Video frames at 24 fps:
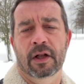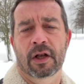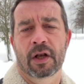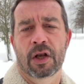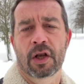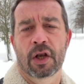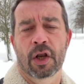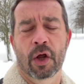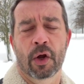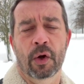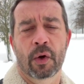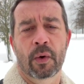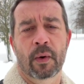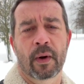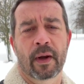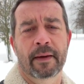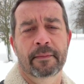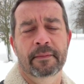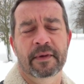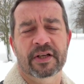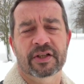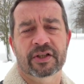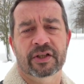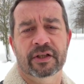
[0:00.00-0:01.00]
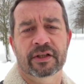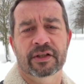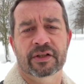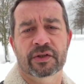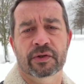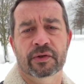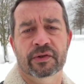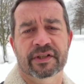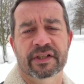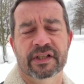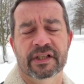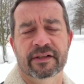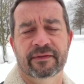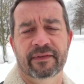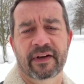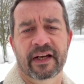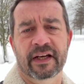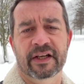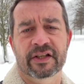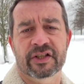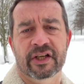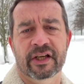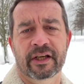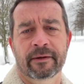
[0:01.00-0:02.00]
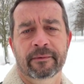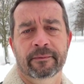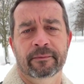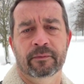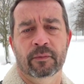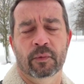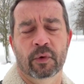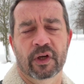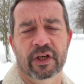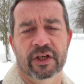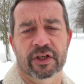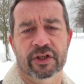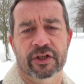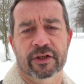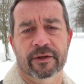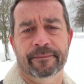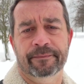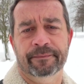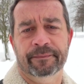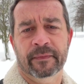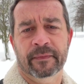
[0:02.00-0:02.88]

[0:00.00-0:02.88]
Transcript: low emission sources of energy, which